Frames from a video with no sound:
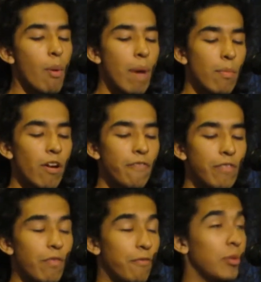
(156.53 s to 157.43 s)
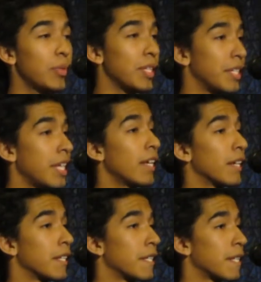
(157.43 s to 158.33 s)
Remember if they refuse to see
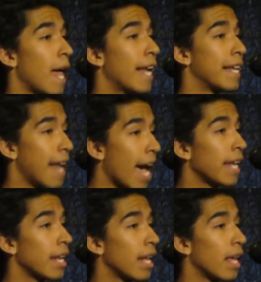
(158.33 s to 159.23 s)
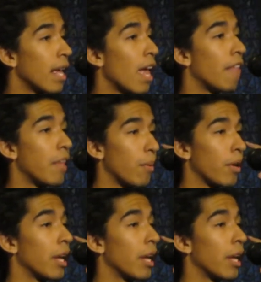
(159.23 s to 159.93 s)
us, tonight they will